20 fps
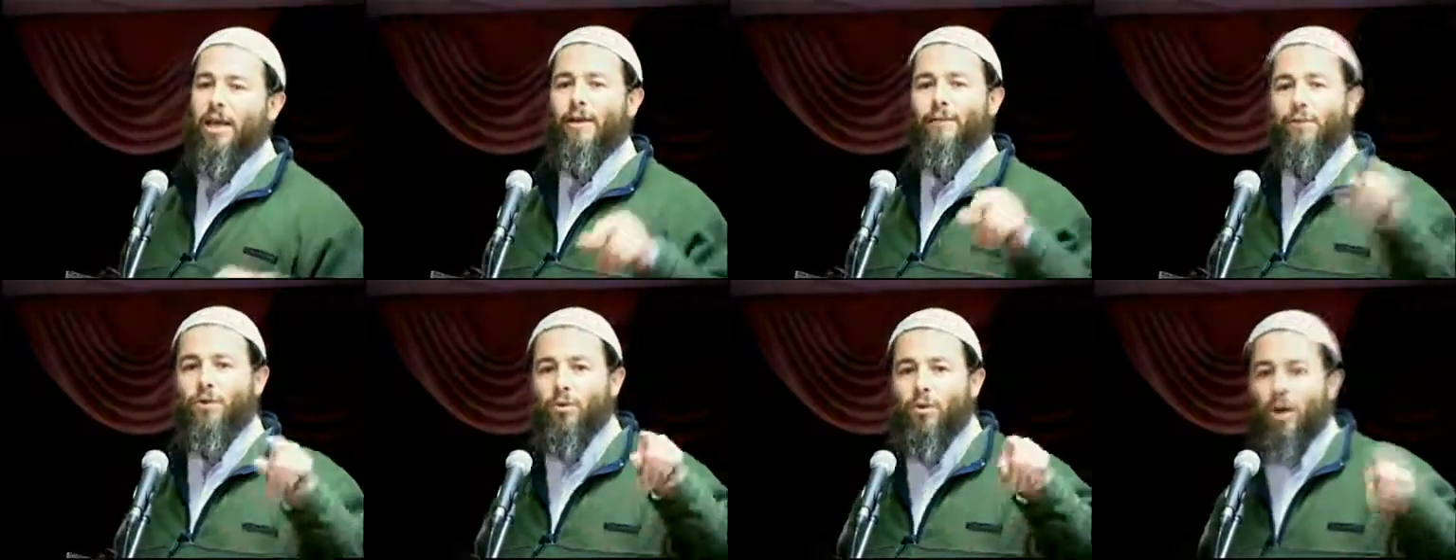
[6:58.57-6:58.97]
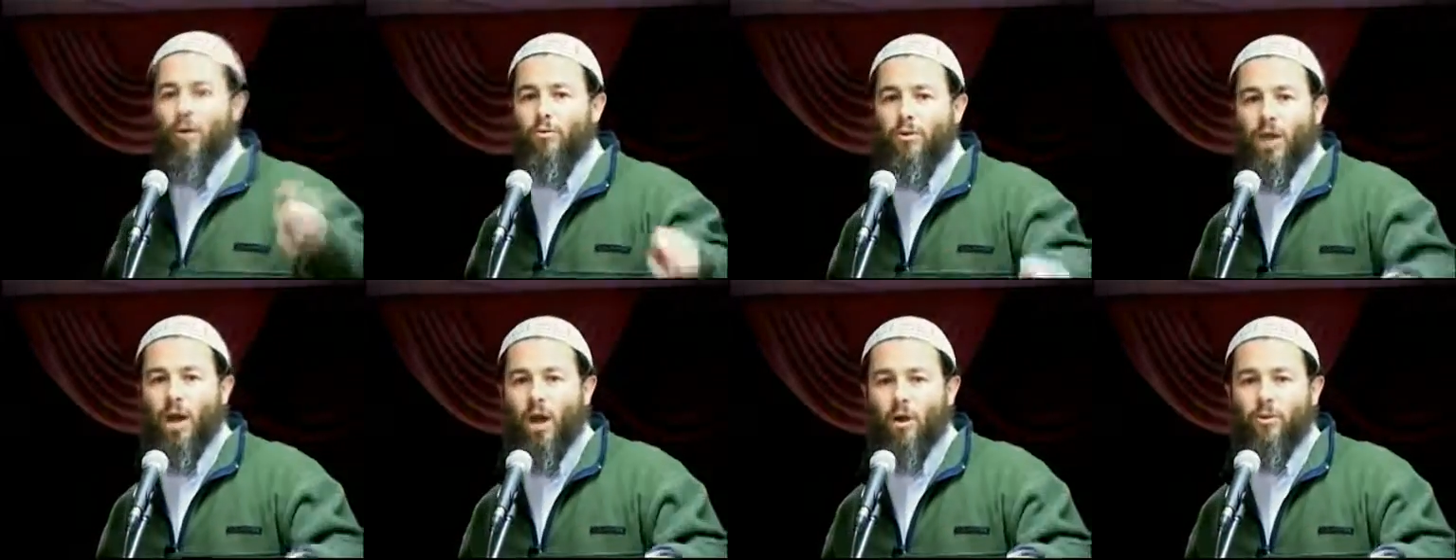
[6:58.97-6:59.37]
If you
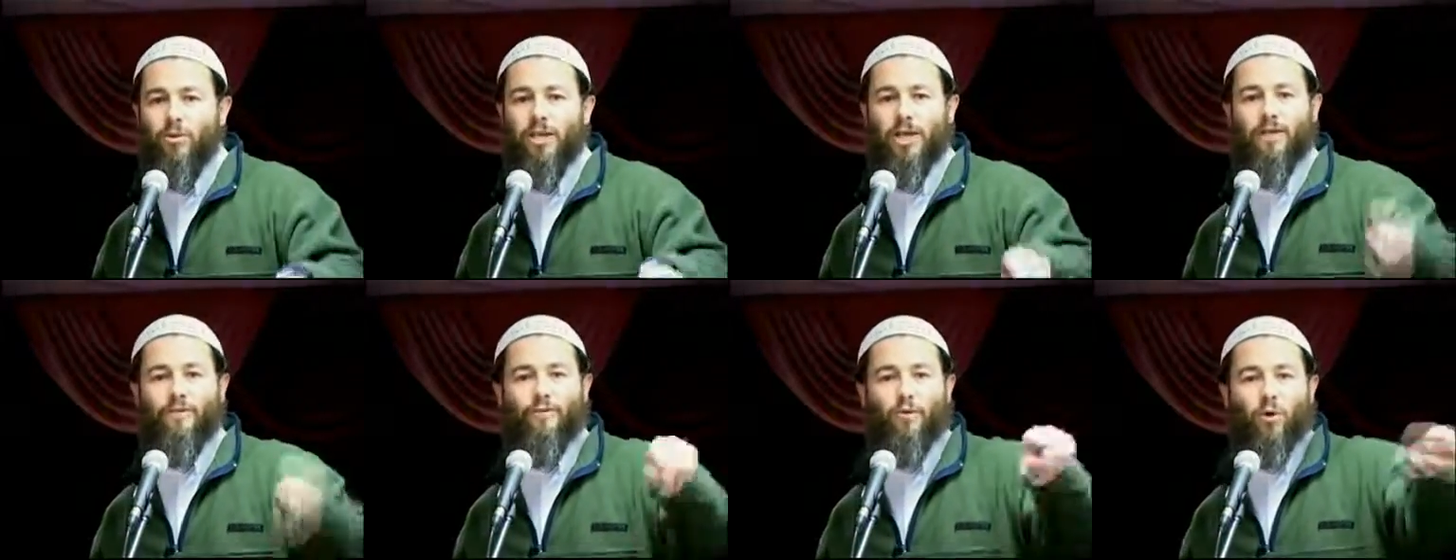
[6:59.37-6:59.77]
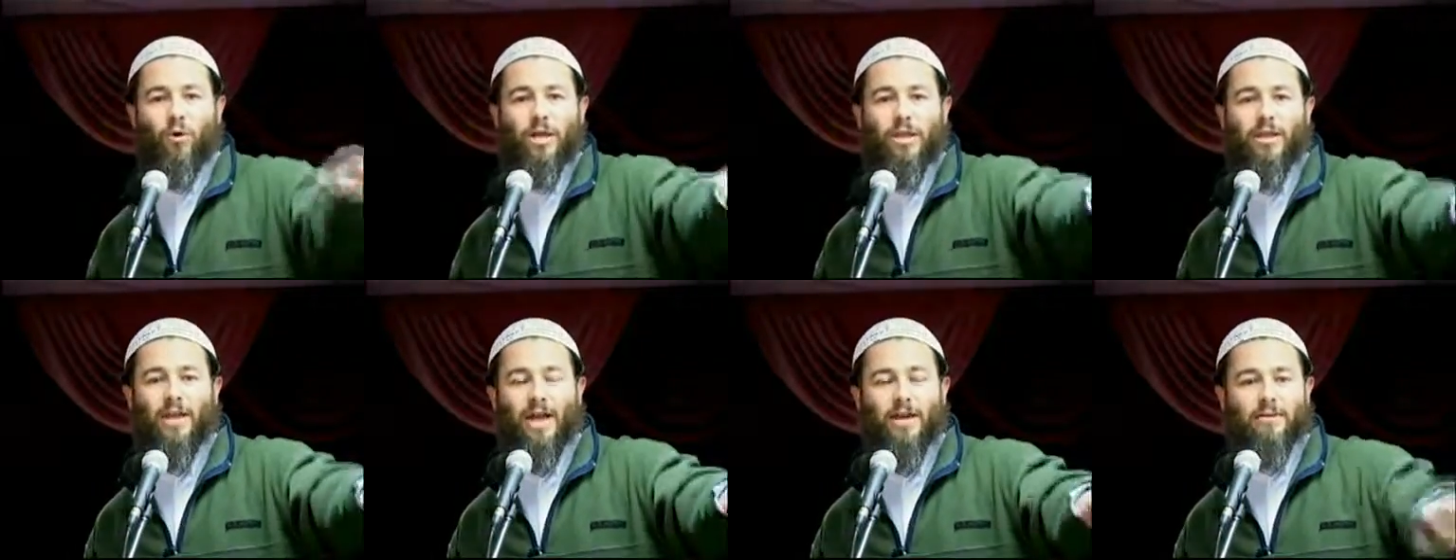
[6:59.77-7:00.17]
don't know, there's
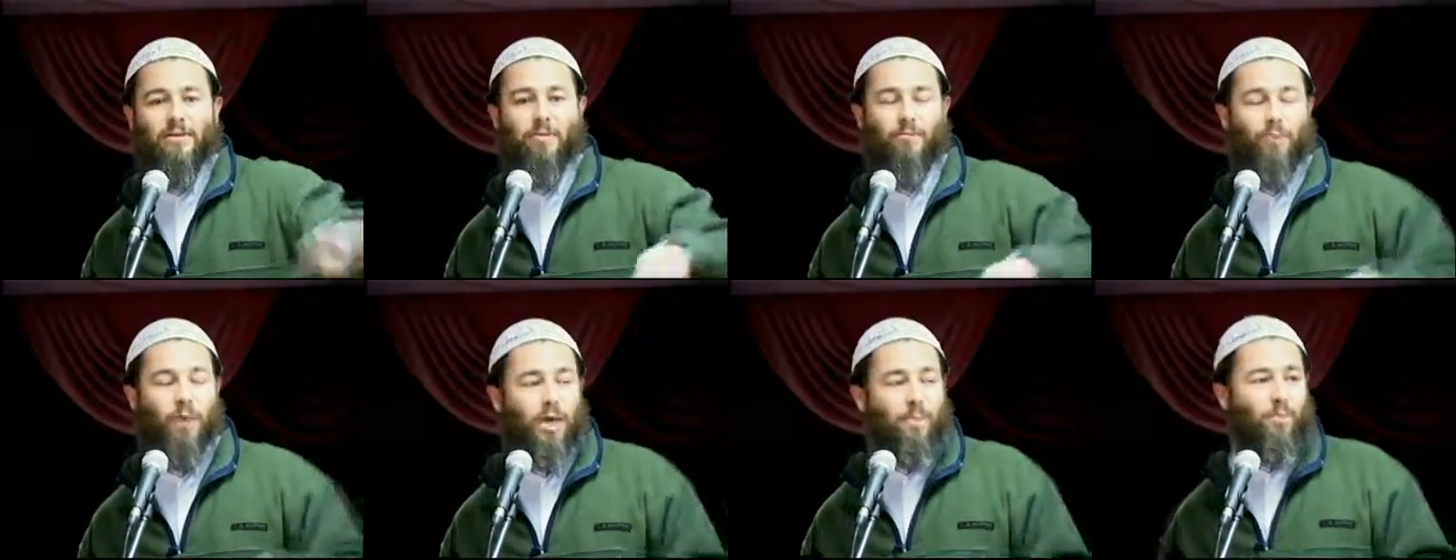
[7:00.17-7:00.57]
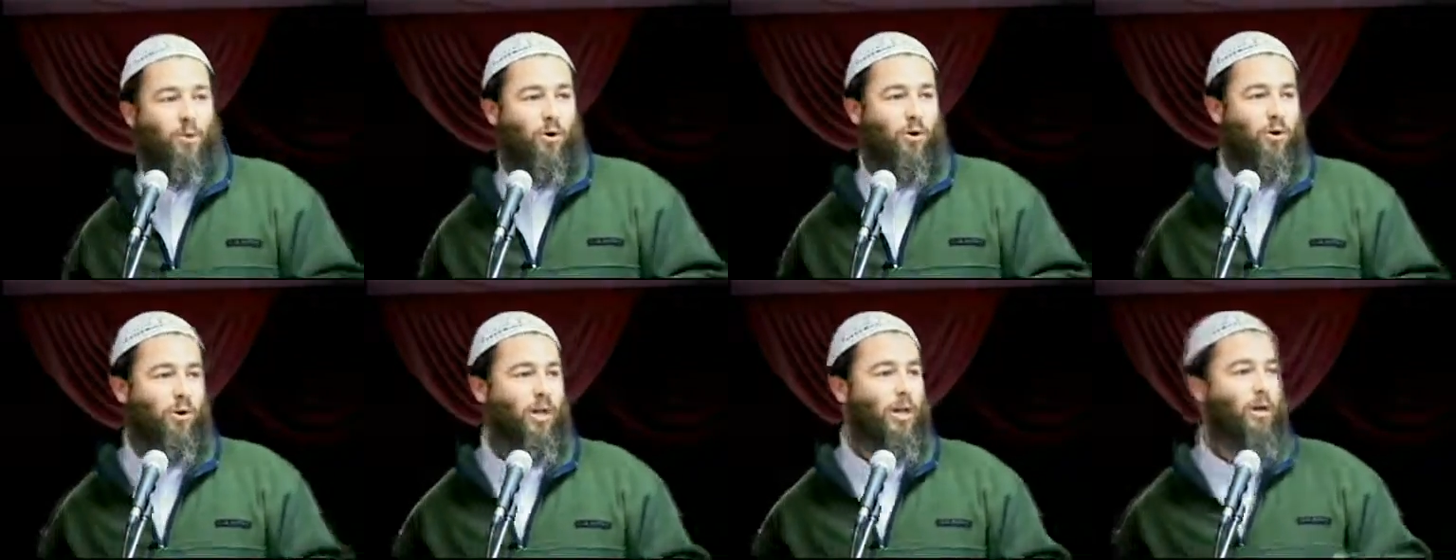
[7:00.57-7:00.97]
40,000
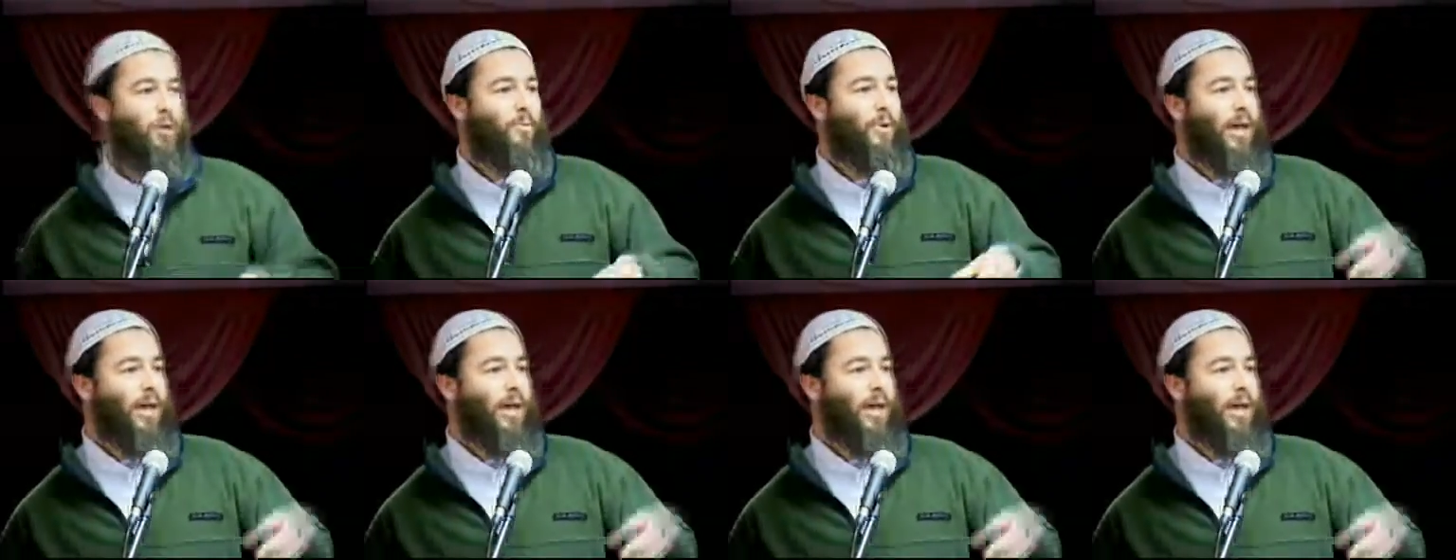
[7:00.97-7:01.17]
people